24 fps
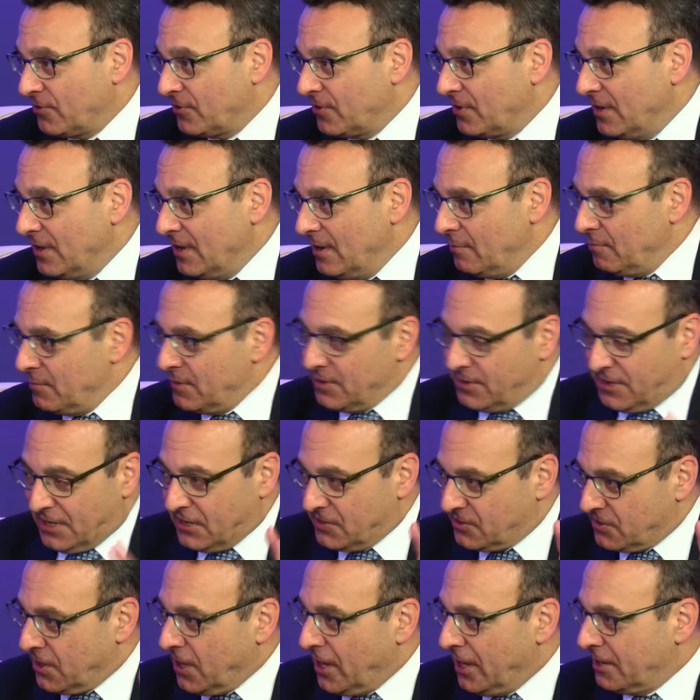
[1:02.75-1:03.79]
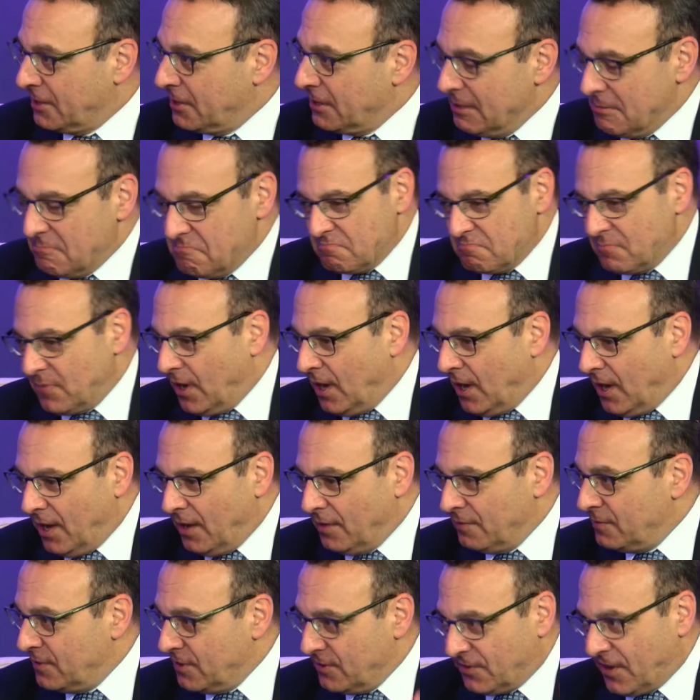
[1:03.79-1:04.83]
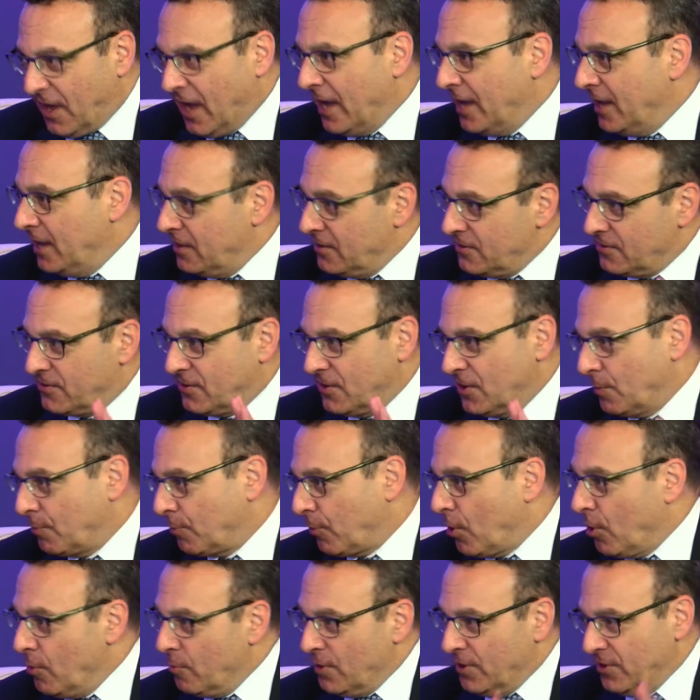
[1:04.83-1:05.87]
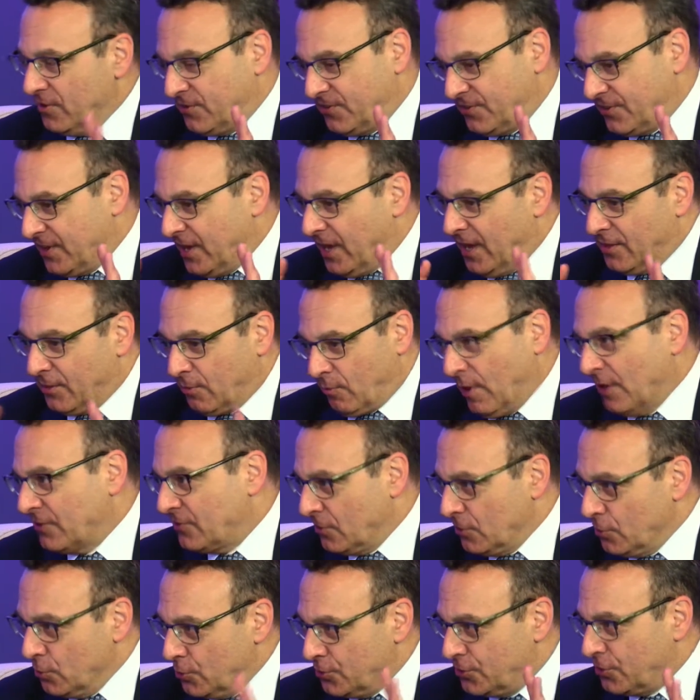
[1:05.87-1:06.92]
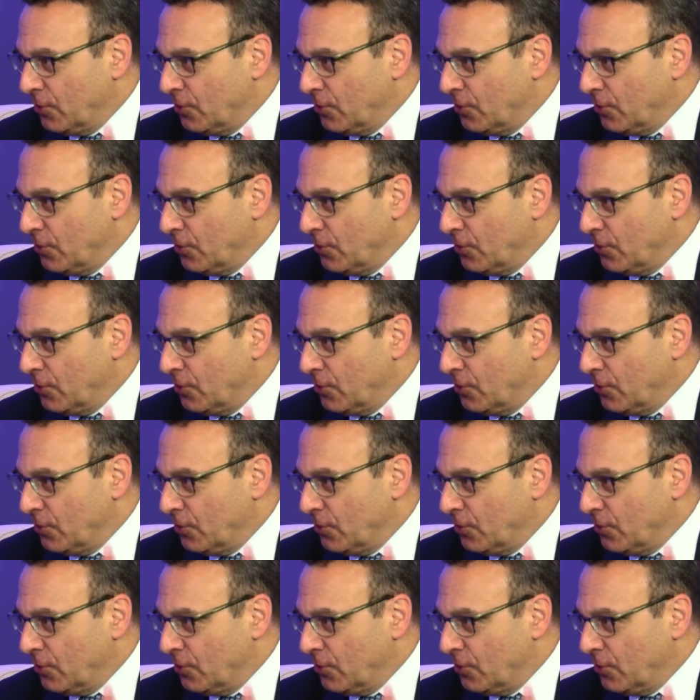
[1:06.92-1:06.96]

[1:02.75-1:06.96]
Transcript: Mm-hmm. And things like the Xience and the Promus and the Resolute.